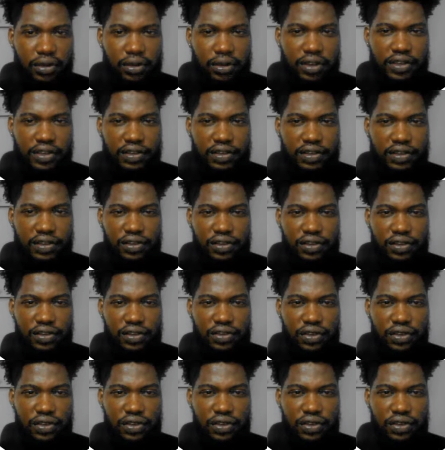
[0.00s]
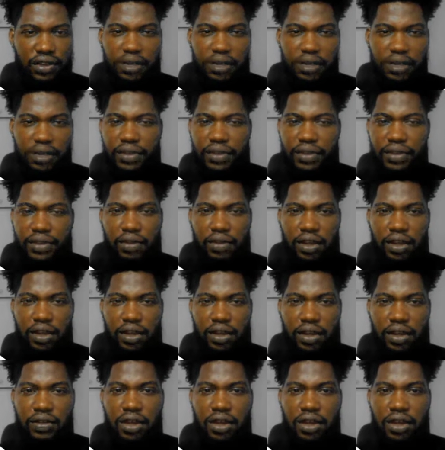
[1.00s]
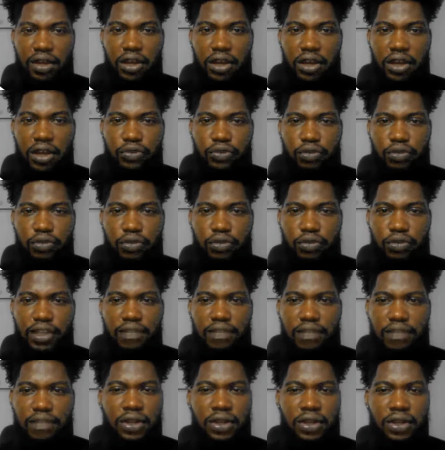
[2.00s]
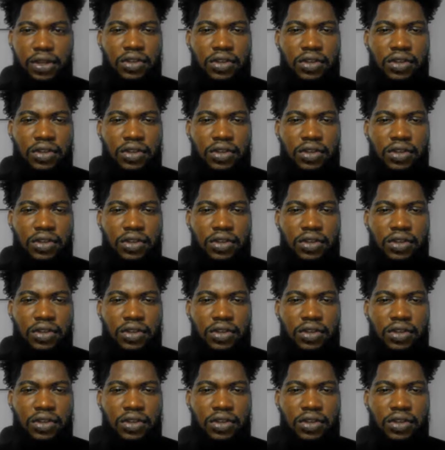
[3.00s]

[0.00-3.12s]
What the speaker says: SSL is not installed on that particular domain name.